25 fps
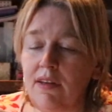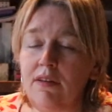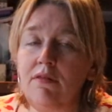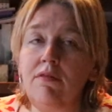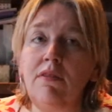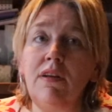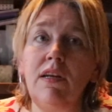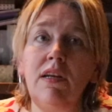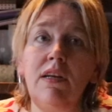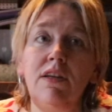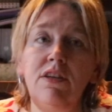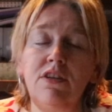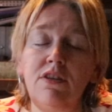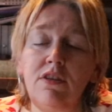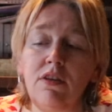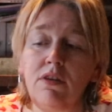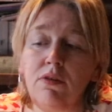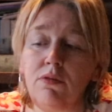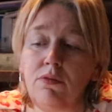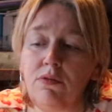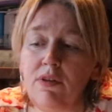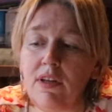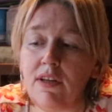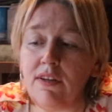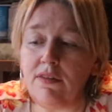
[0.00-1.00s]
they really
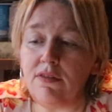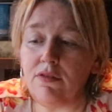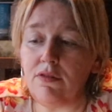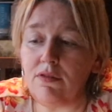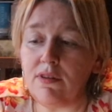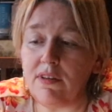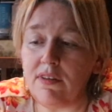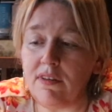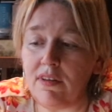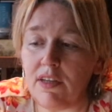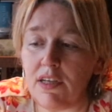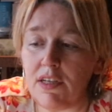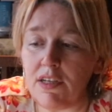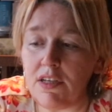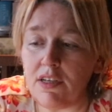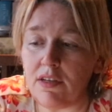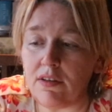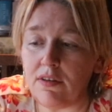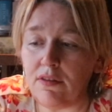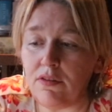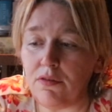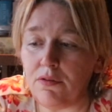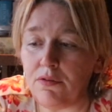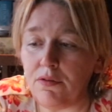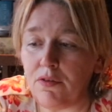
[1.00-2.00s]
show this
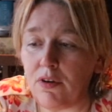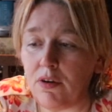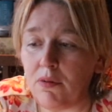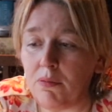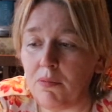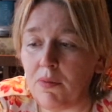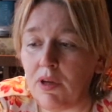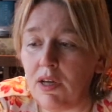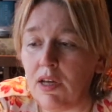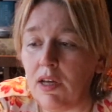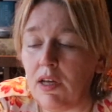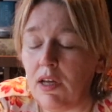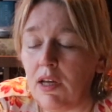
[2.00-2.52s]
transition. So from